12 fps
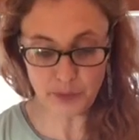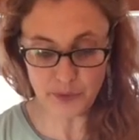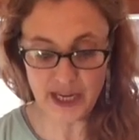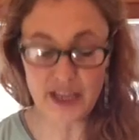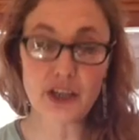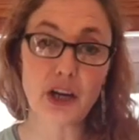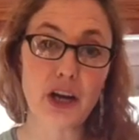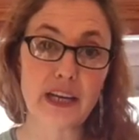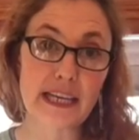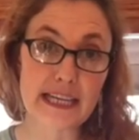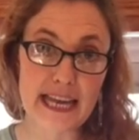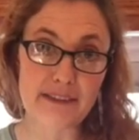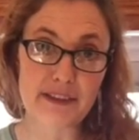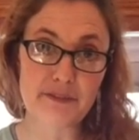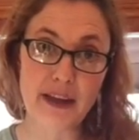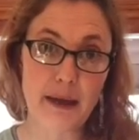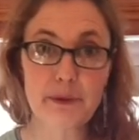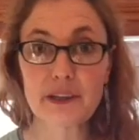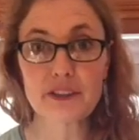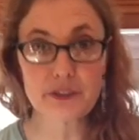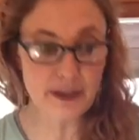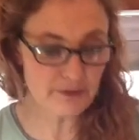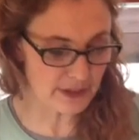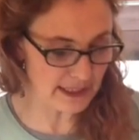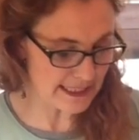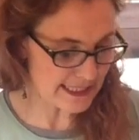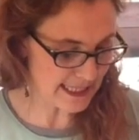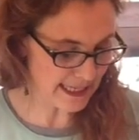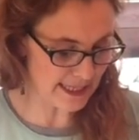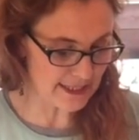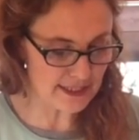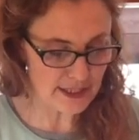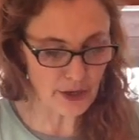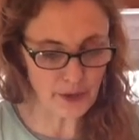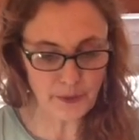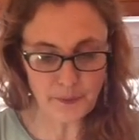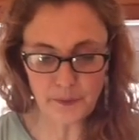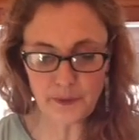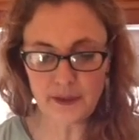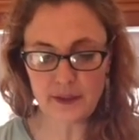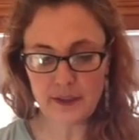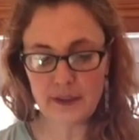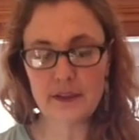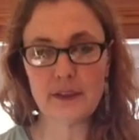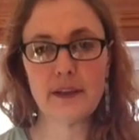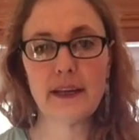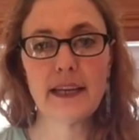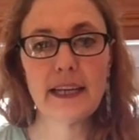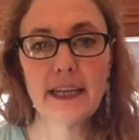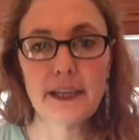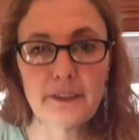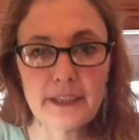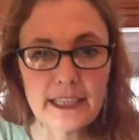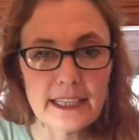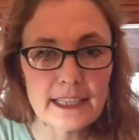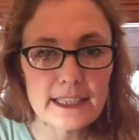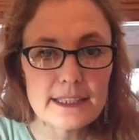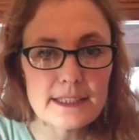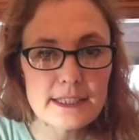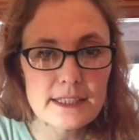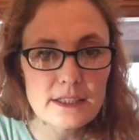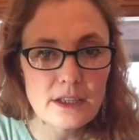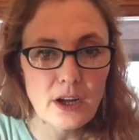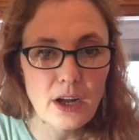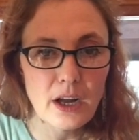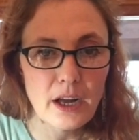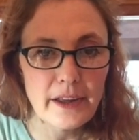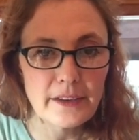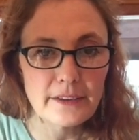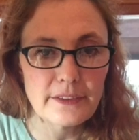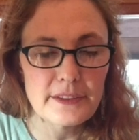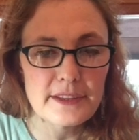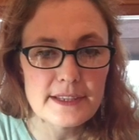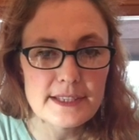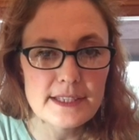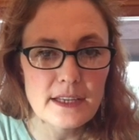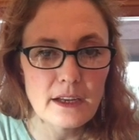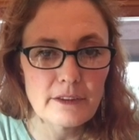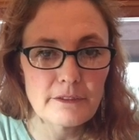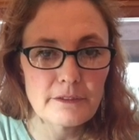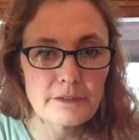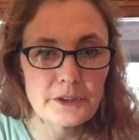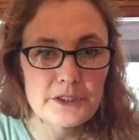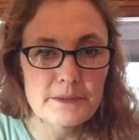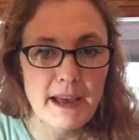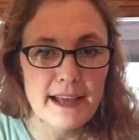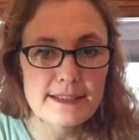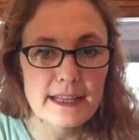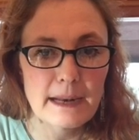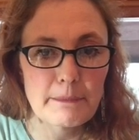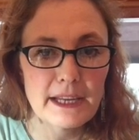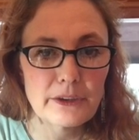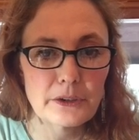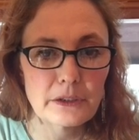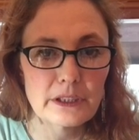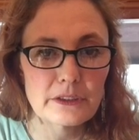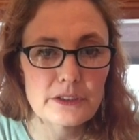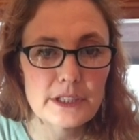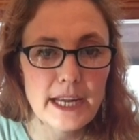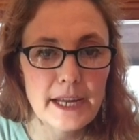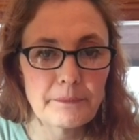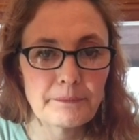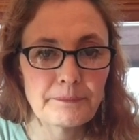thread on a navy fabric, you're never going to see it. So here it is on this first mask that I made earlier today.